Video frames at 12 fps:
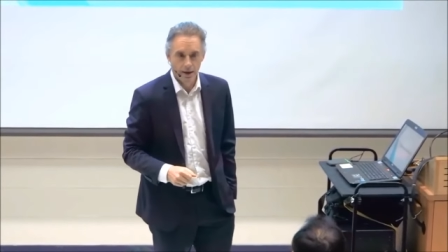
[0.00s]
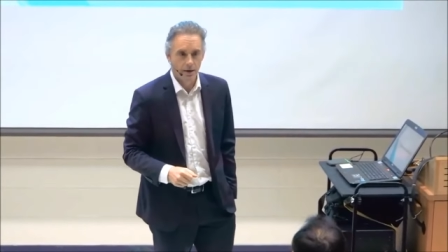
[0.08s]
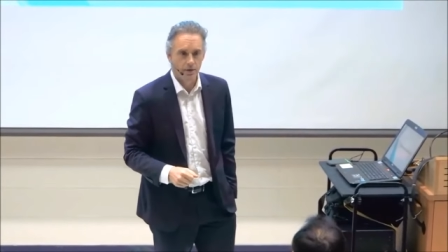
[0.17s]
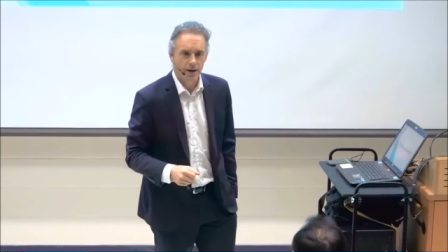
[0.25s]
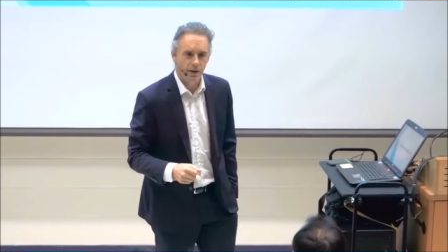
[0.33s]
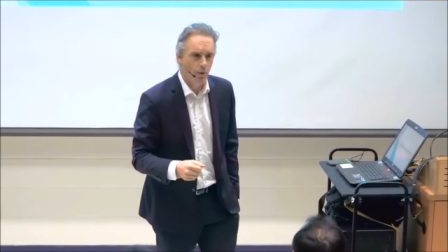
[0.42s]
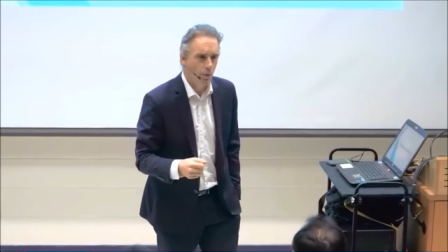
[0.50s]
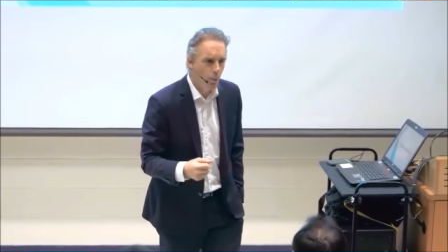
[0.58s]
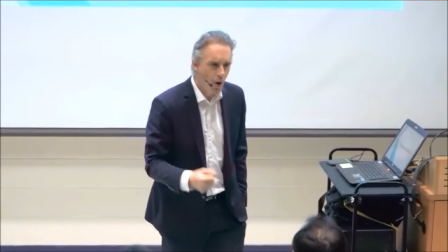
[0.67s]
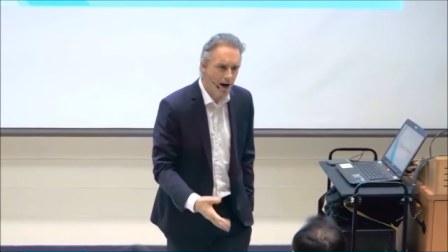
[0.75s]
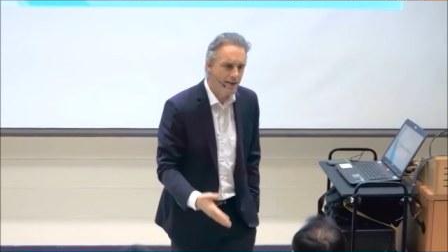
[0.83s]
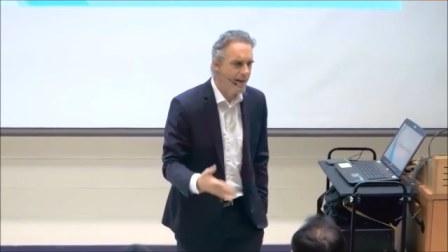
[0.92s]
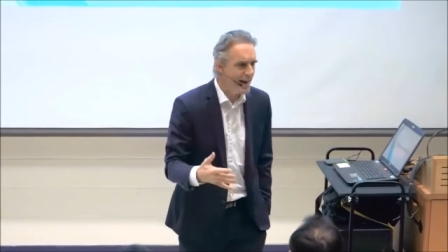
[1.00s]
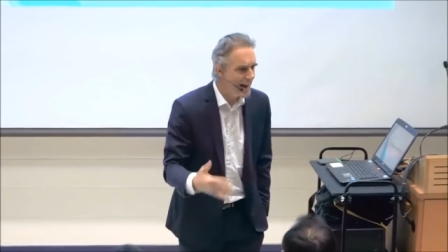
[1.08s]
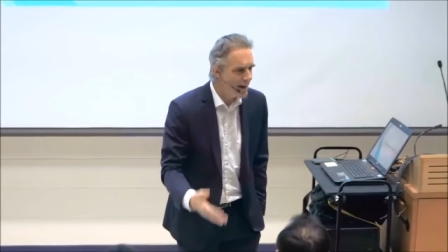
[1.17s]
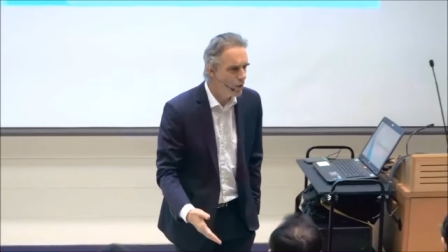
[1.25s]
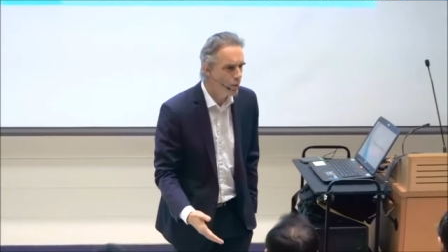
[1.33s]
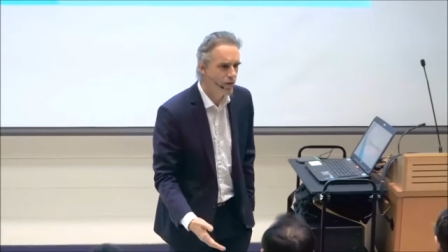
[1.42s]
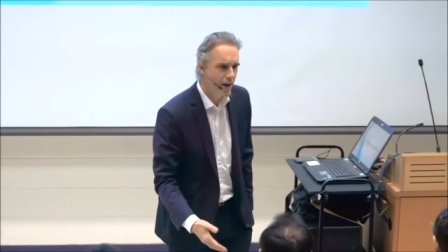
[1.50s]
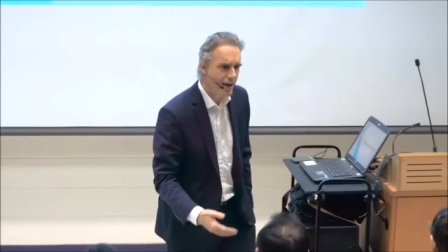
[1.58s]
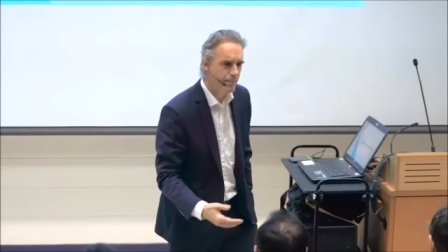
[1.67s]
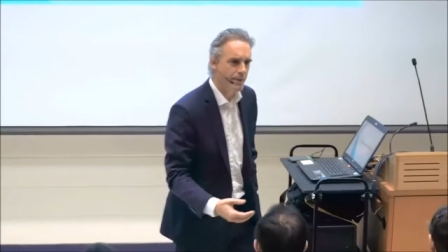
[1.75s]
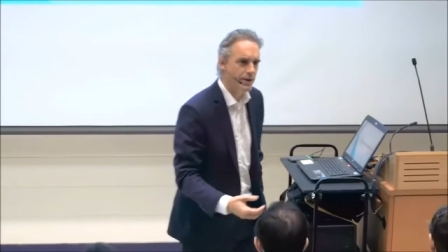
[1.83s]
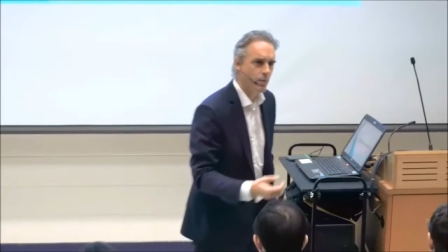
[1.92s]
And you think, well, why the hell would
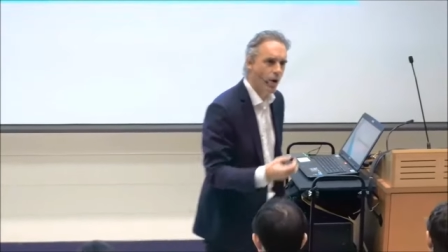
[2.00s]
that be?